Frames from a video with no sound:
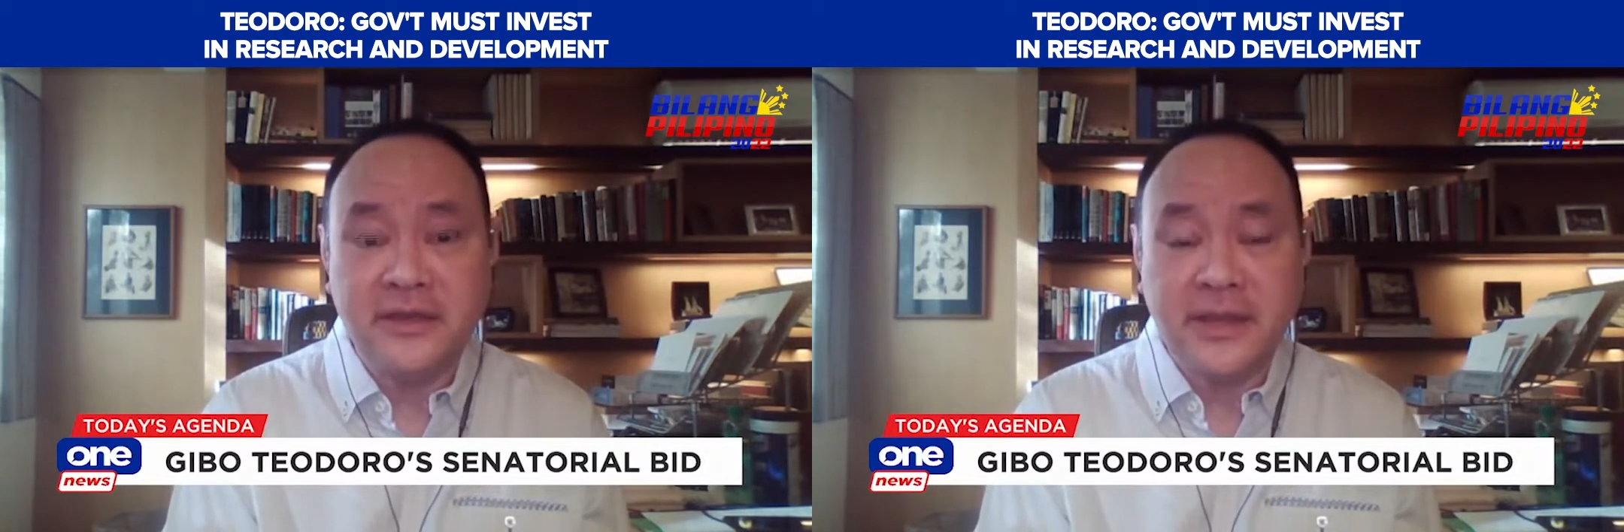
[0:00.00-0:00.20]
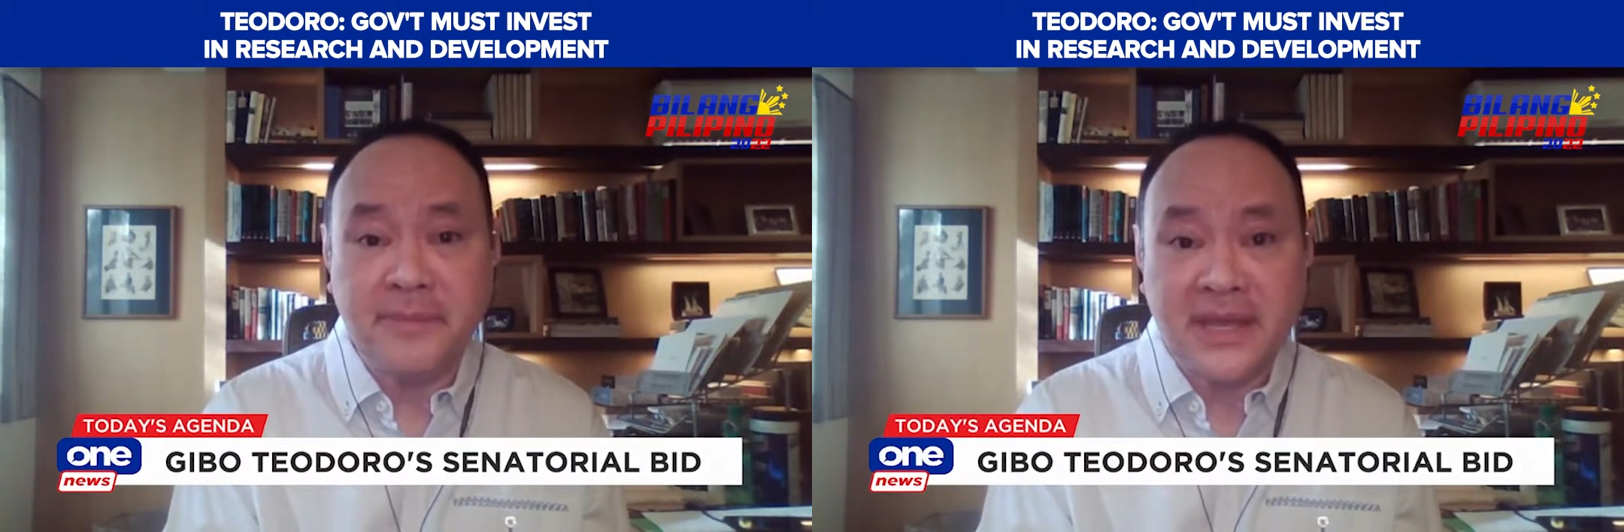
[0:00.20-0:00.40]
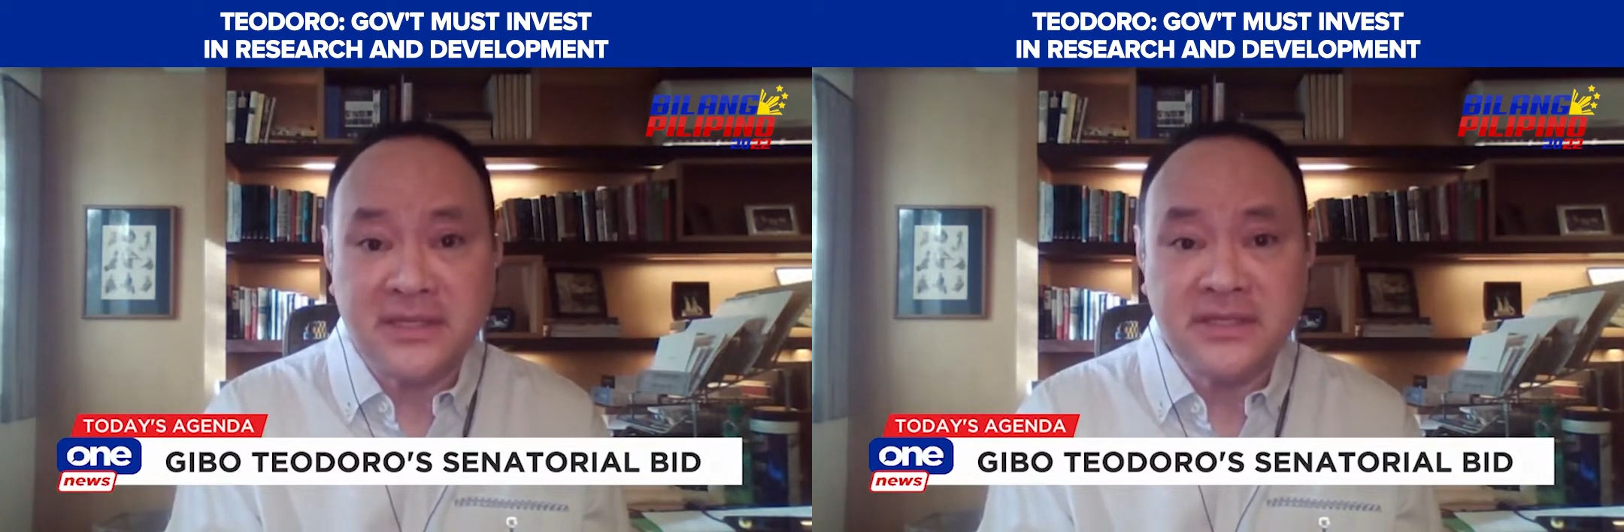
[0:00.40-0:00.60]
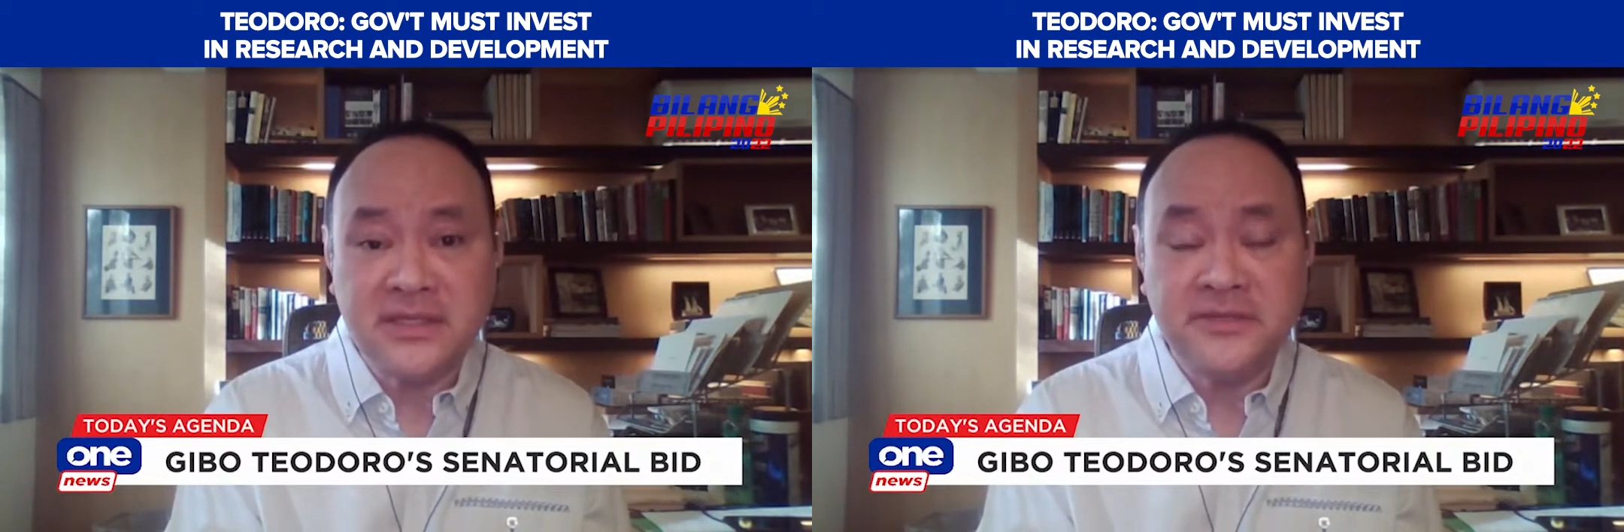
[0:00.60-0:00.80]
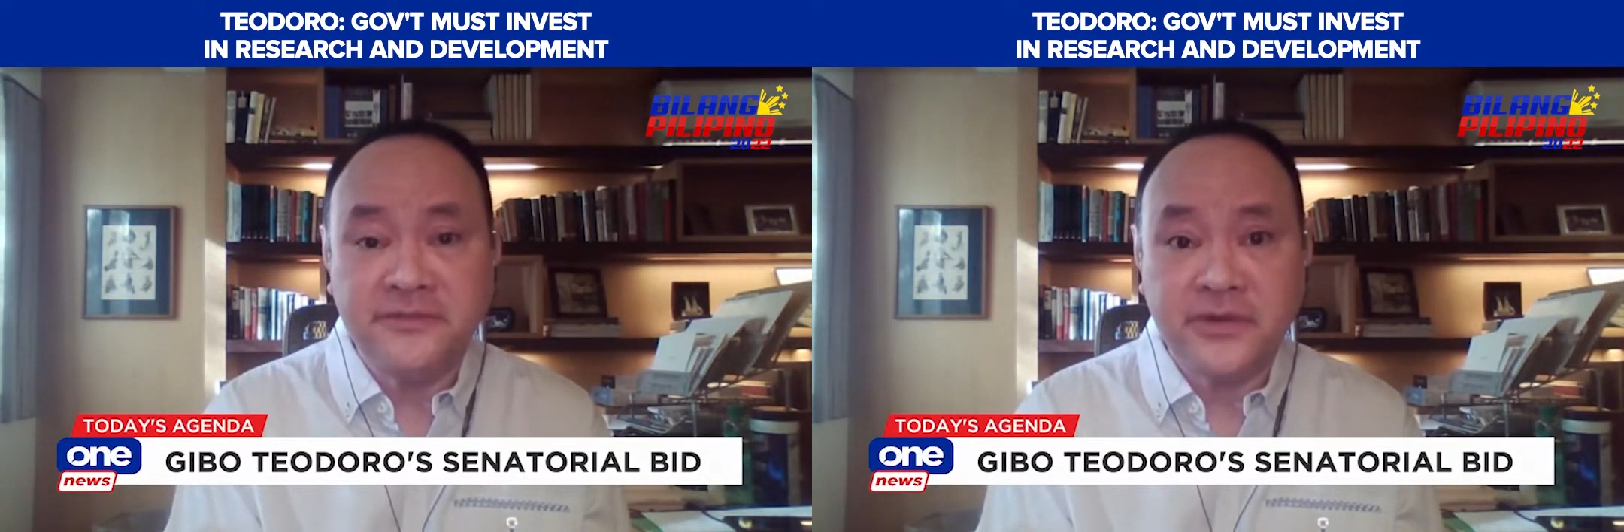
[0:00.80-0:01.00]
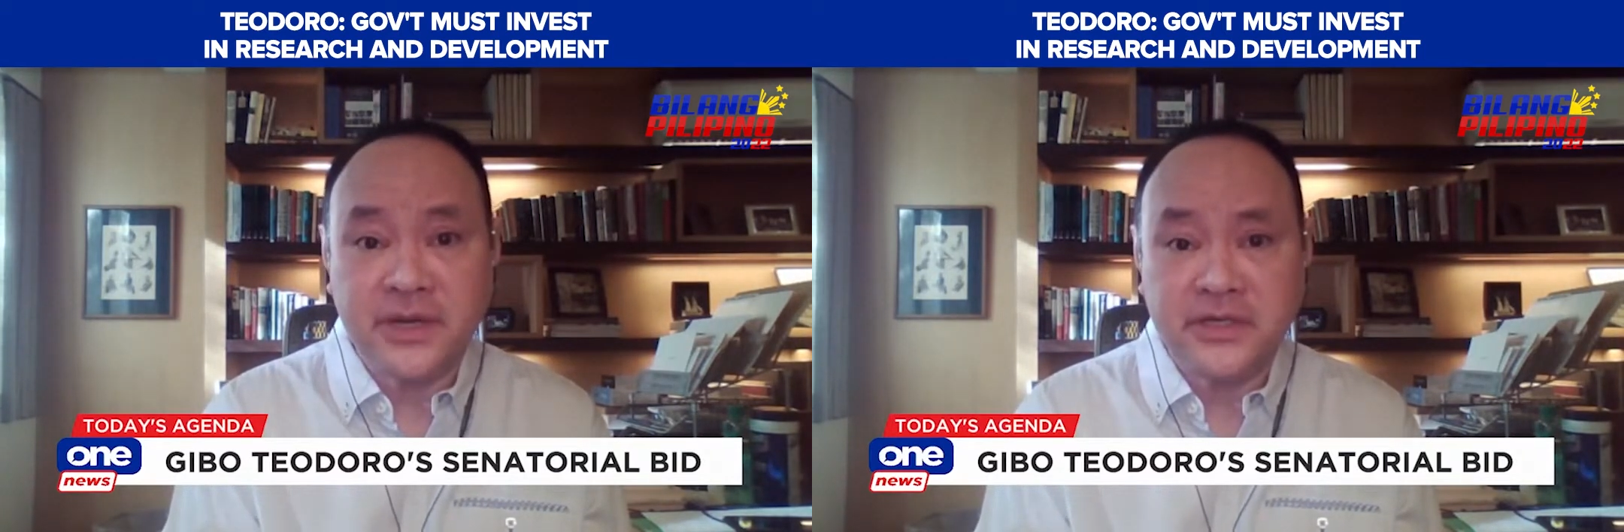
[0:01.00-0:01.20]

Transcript: capacities for our